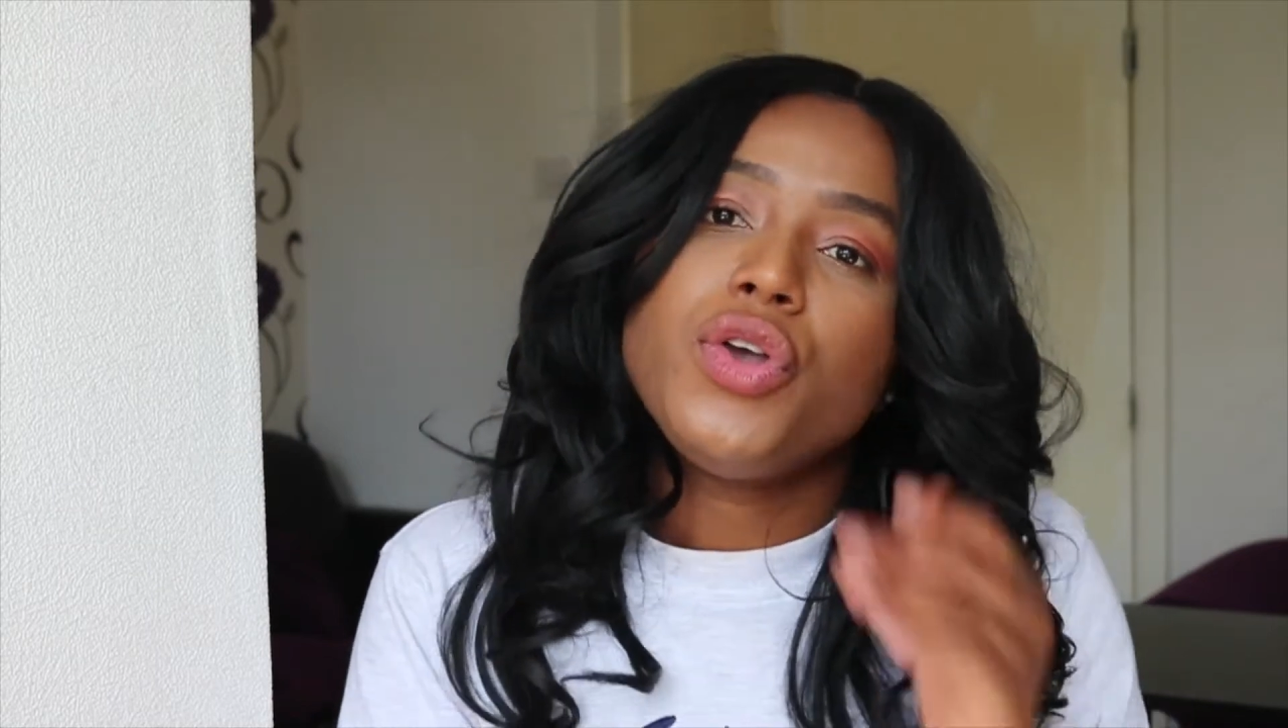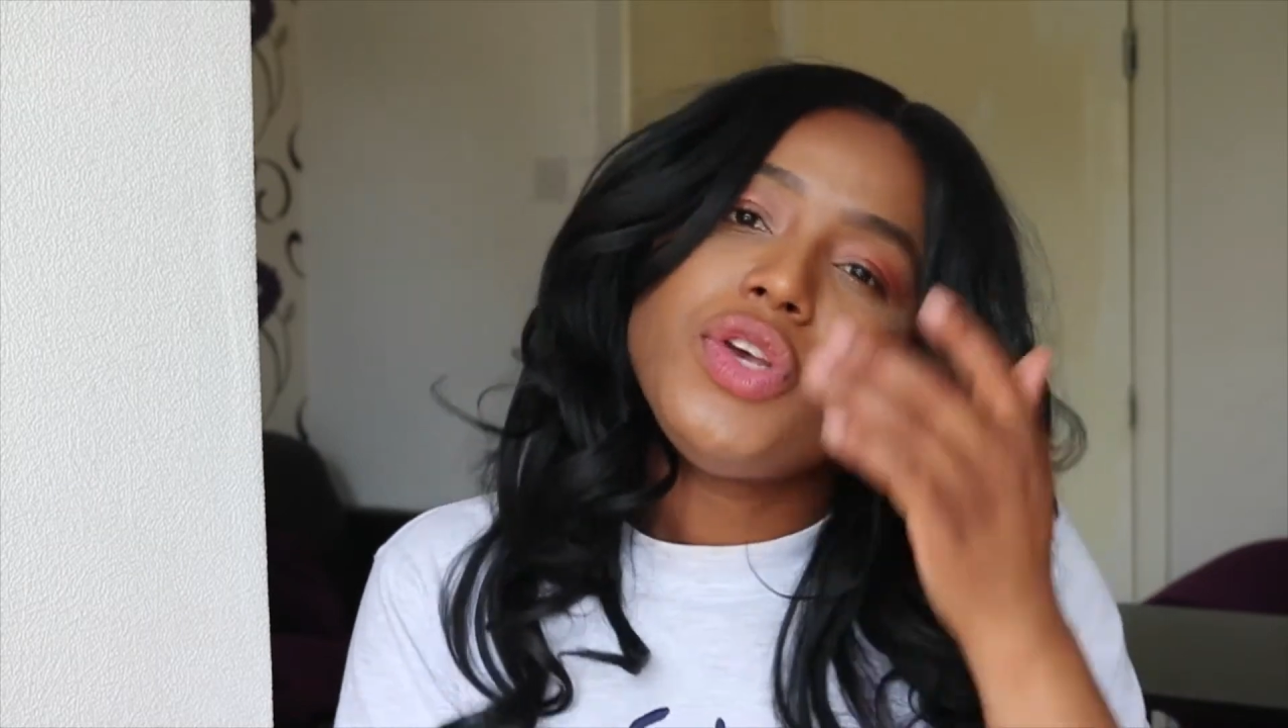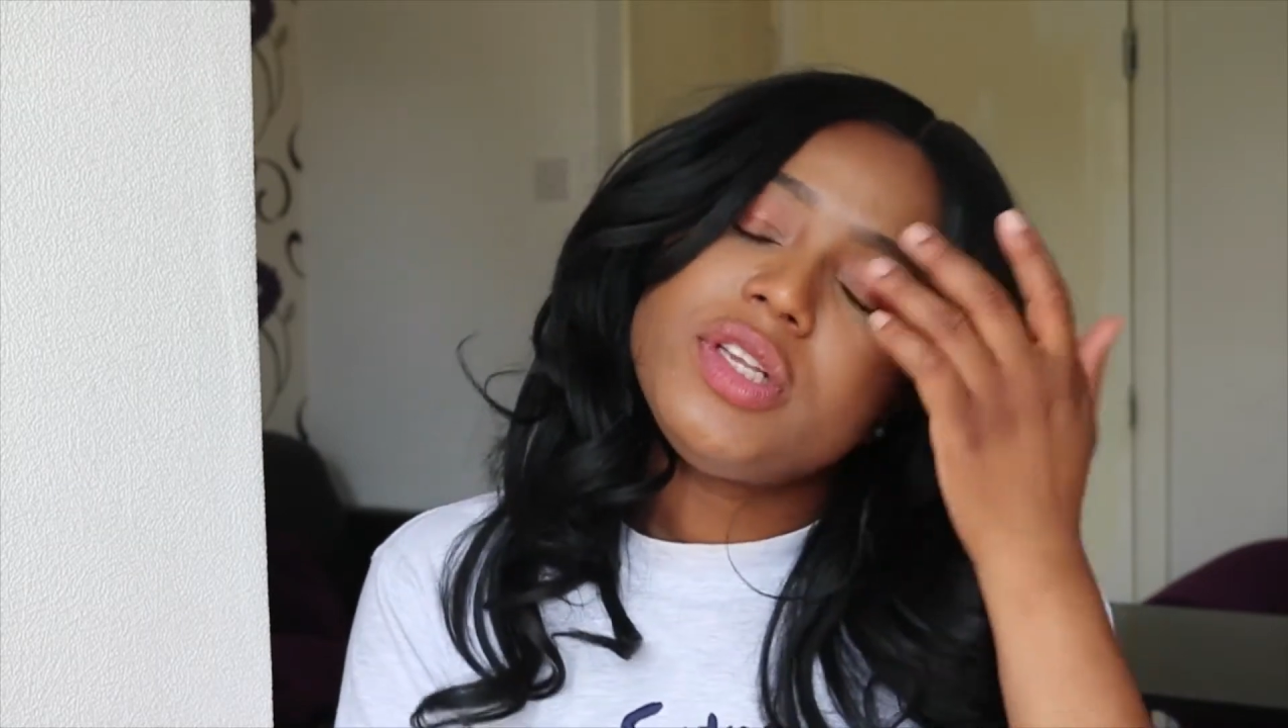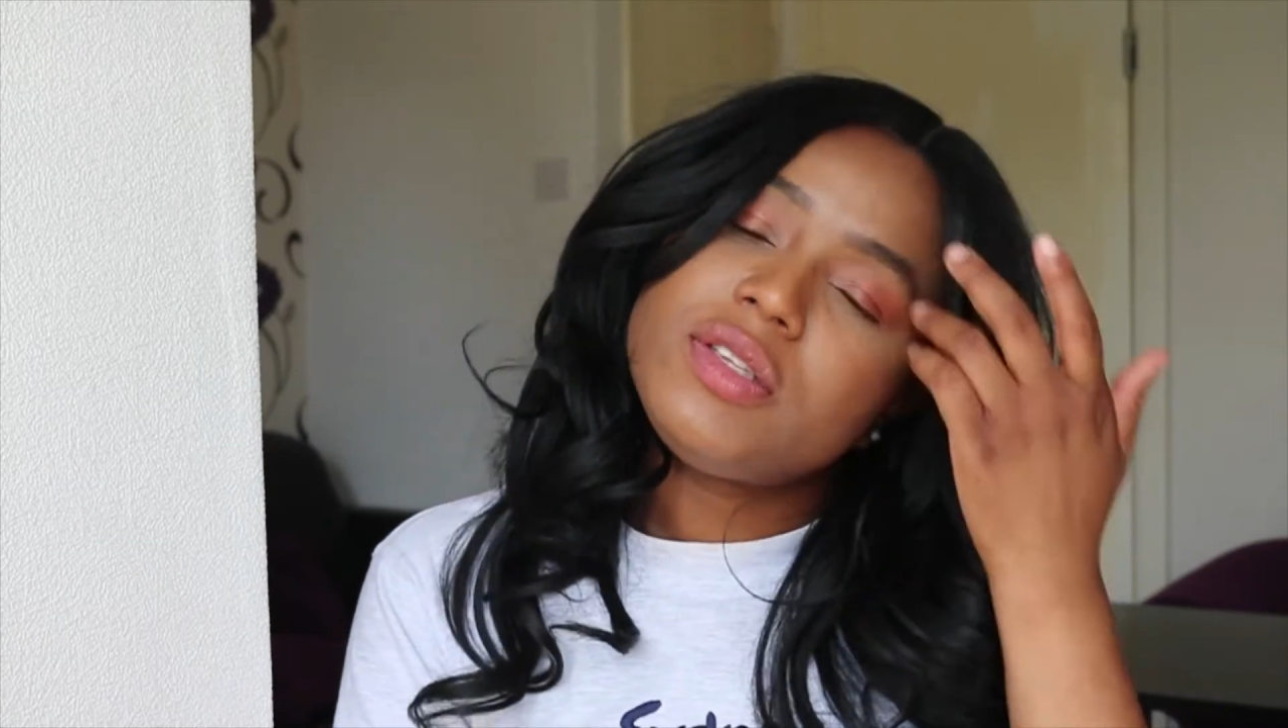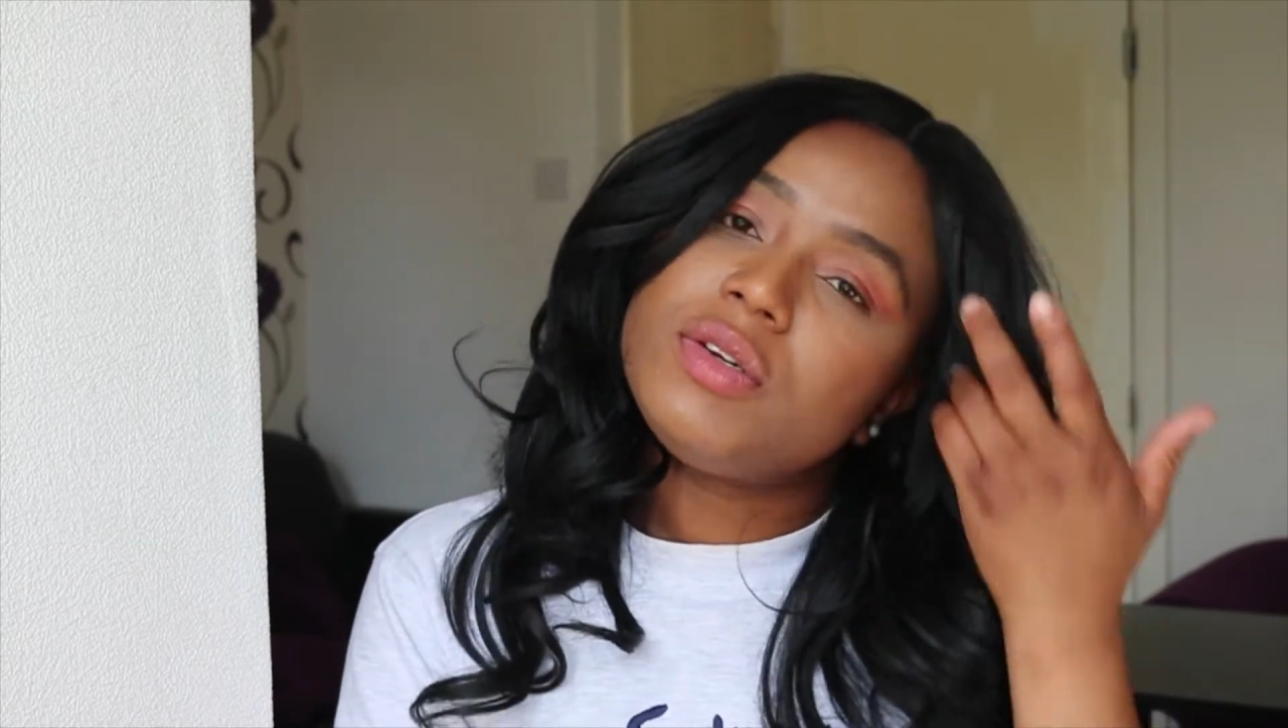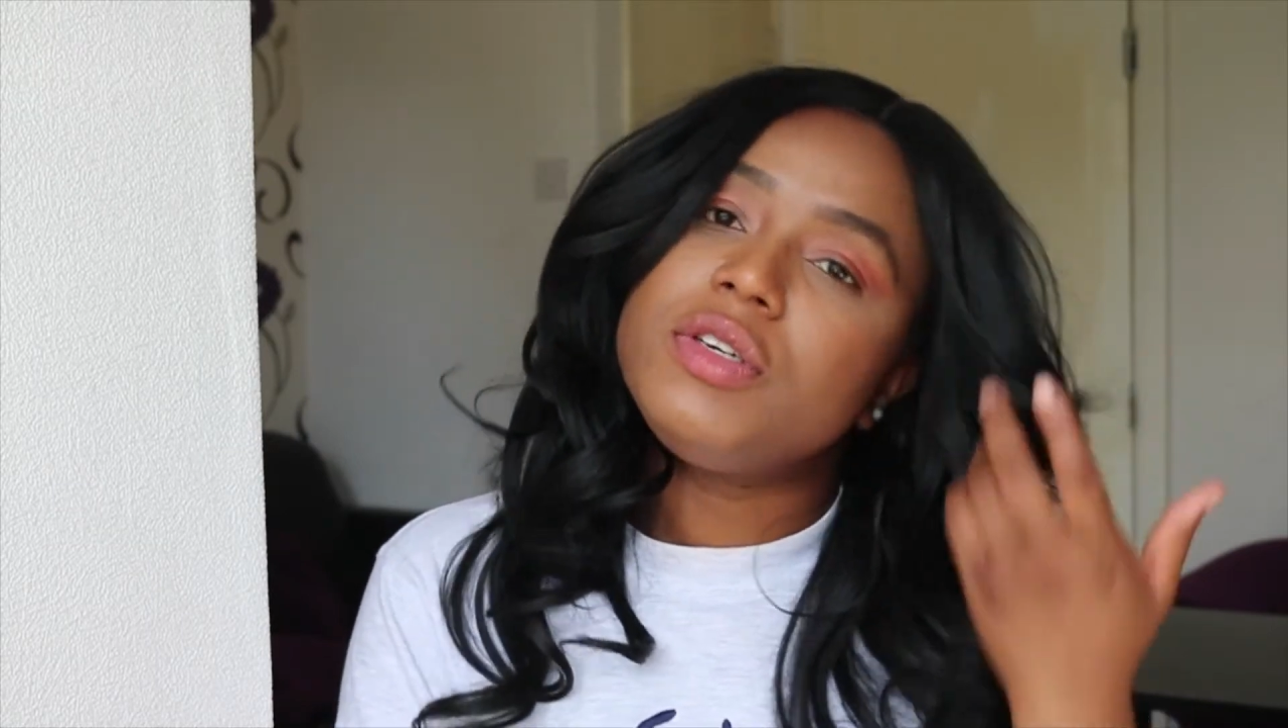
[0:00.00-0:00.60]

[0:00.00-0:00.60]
it's no